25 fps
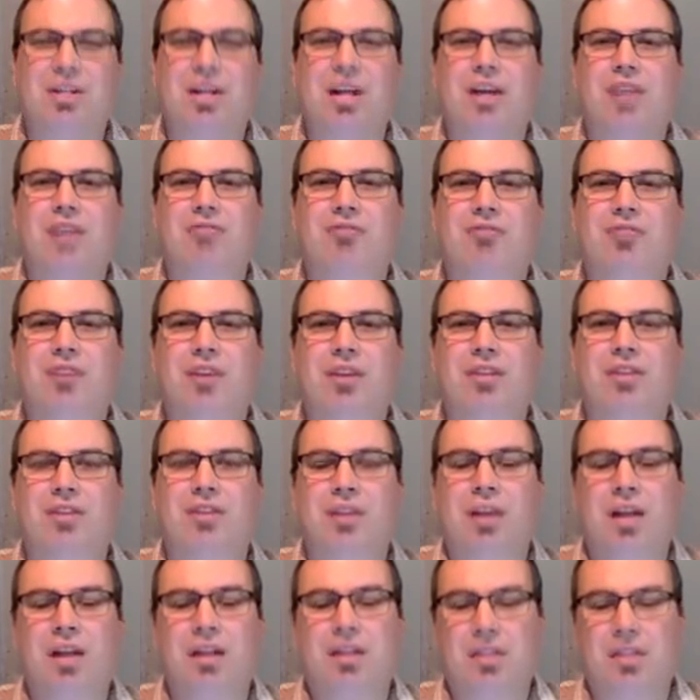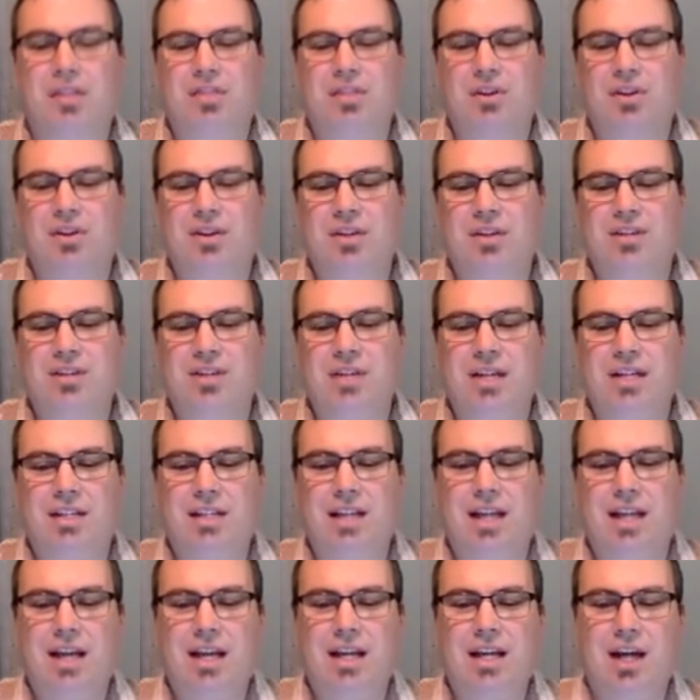and have faith that there is a
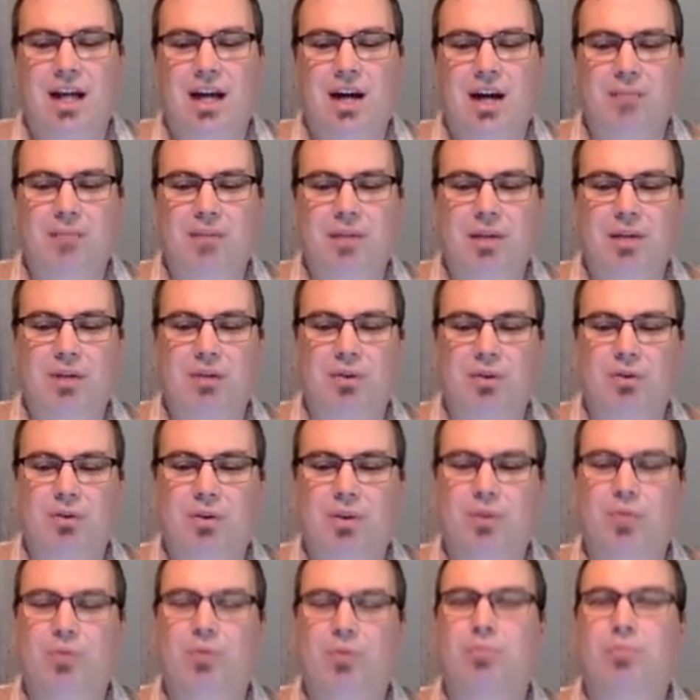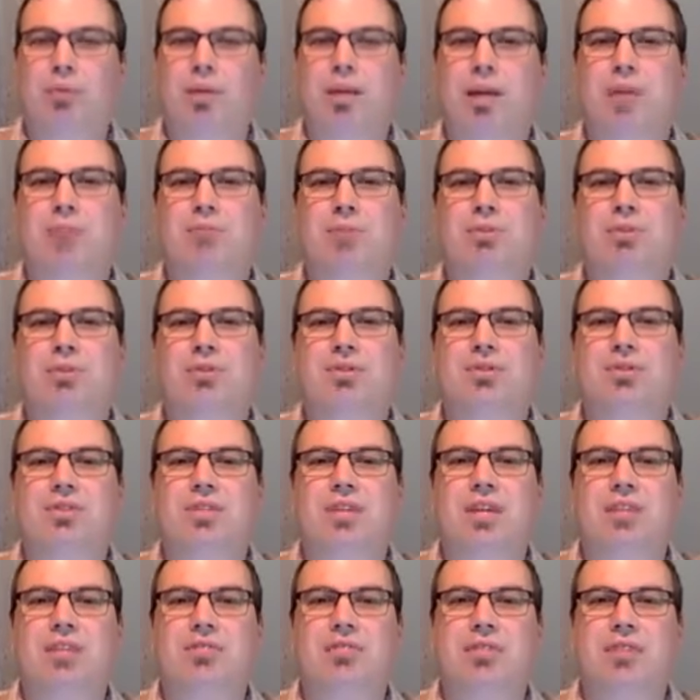day coming when we will be able to
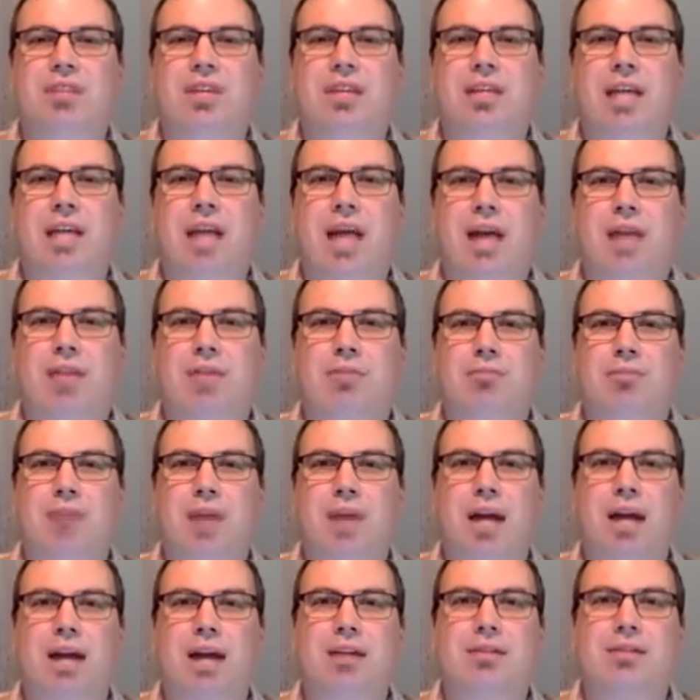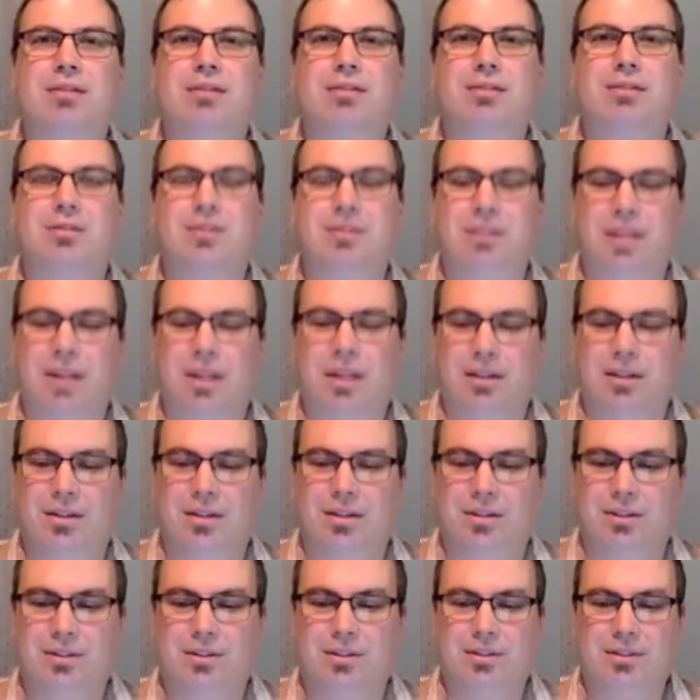safely gather back
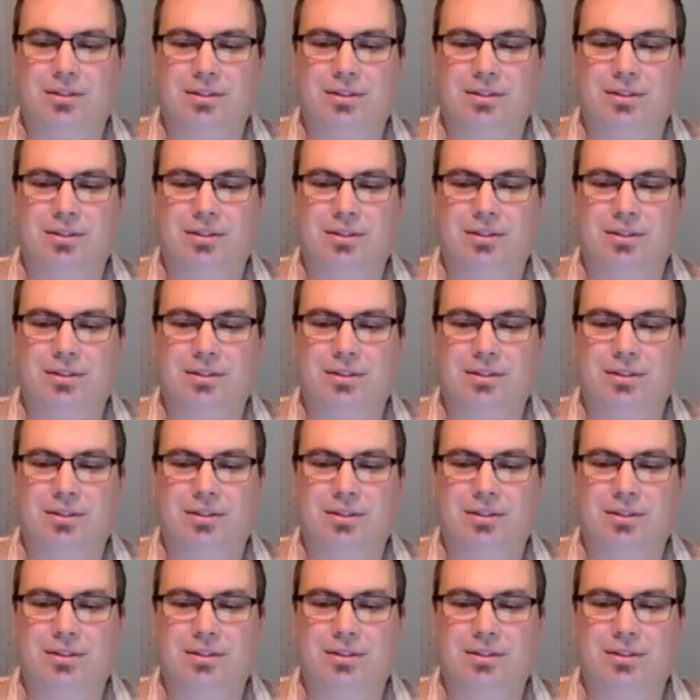together.